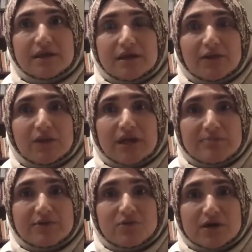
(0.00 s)
Well, I've
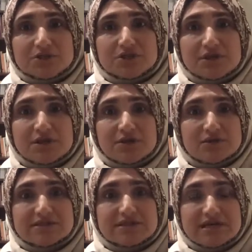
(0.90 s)
been watching, you know, the
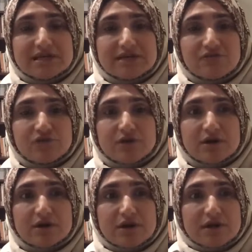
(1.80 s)
CNN for,